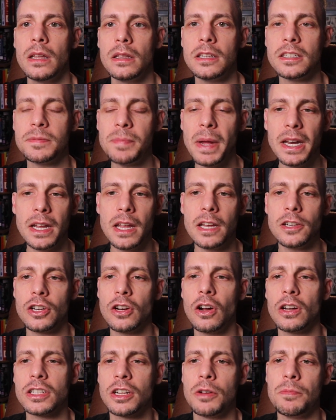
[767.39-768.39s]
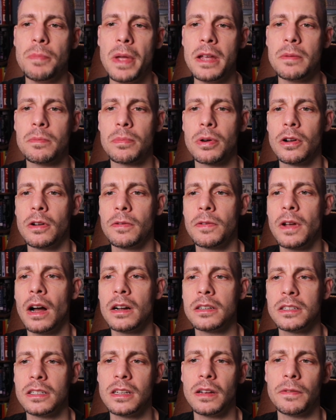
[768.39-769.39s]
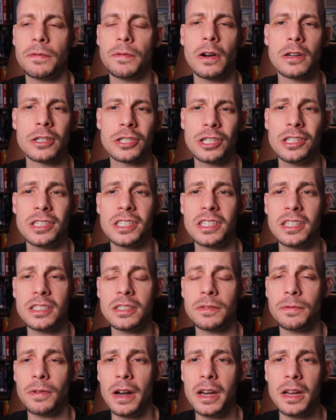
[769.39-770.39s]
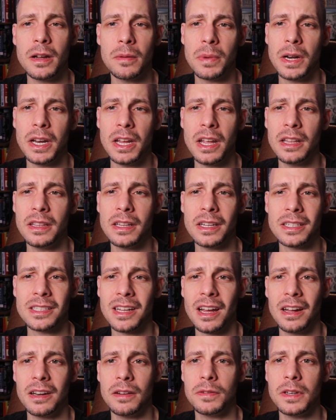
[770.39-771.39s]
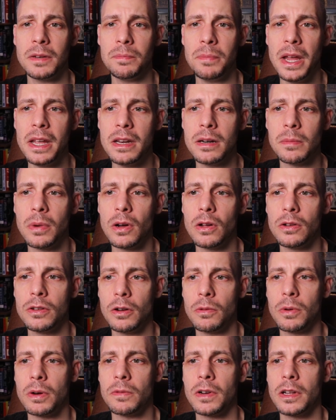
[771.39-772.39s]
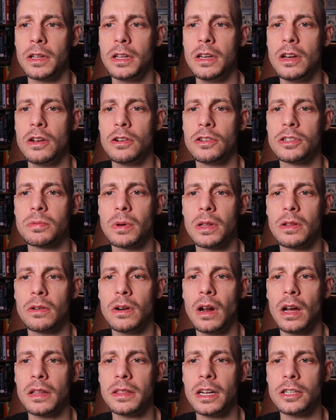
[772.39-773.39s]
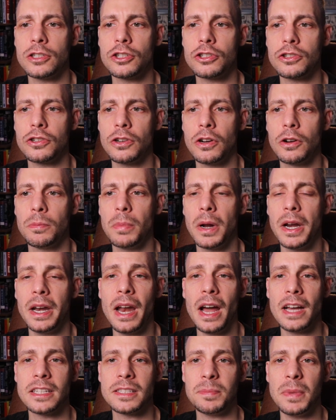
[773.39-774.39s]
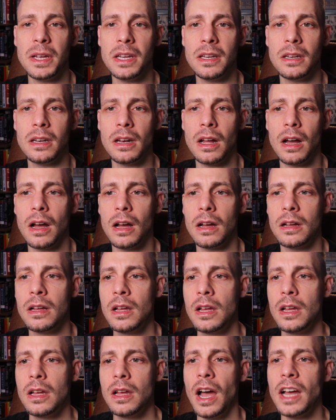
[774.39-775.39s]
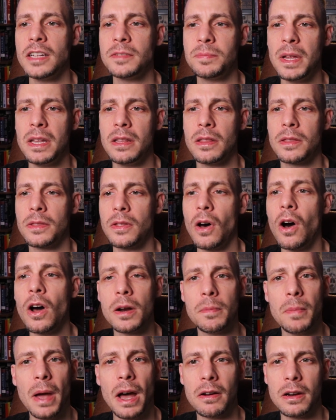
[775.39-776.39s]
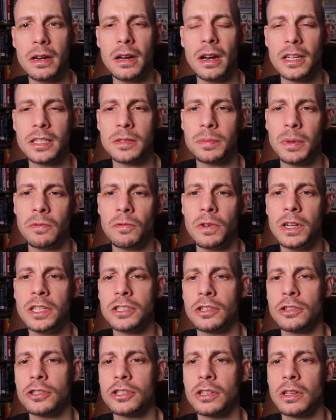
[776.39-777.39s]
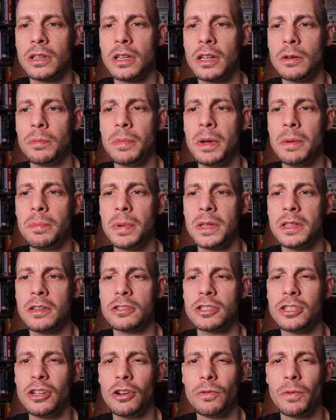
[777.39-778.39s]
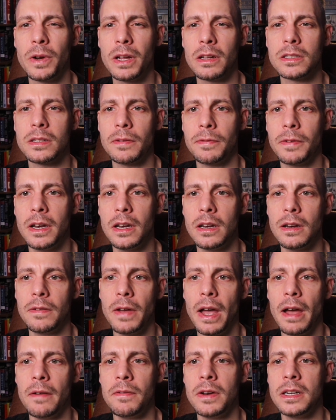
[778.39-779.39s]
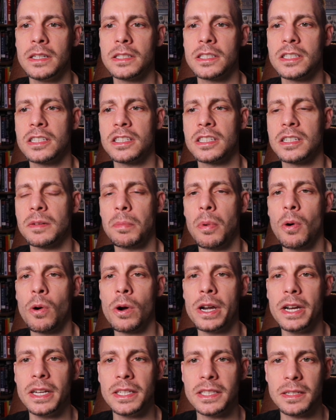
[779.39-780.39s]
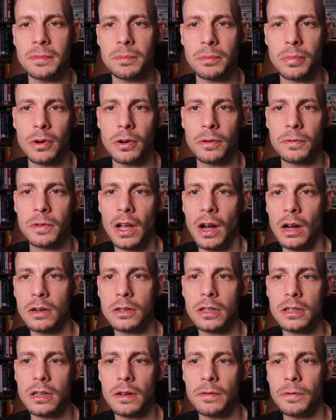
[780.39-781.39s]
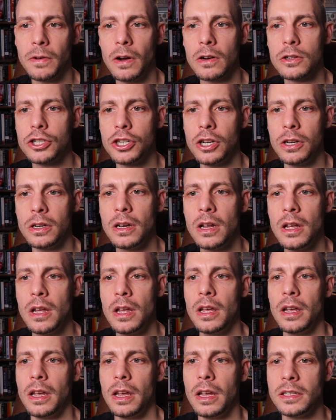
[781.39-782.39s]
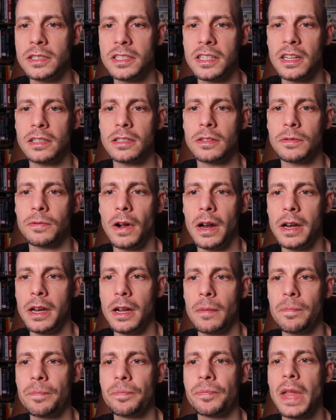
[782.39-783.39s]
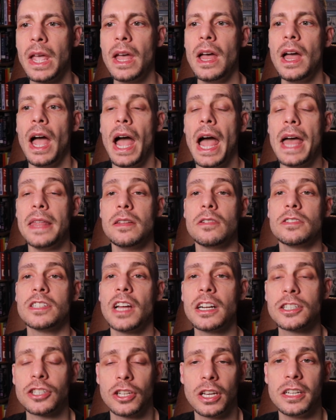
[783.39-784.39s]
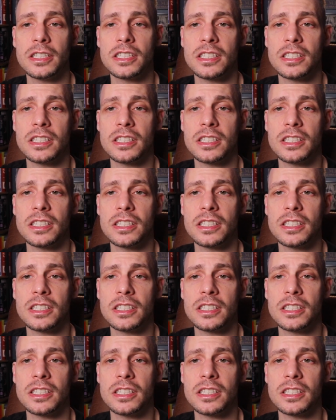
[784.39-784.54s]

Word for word: This medication also may improve cognitive function in schizophrenia, but again, that's kind of debatable. No one really knows whether or not that's true, but it has been uh, has been thought about and has been researched a little bit, but there's no real definitive evidence to support its improved cognitive function in schizophrenia. And there's actually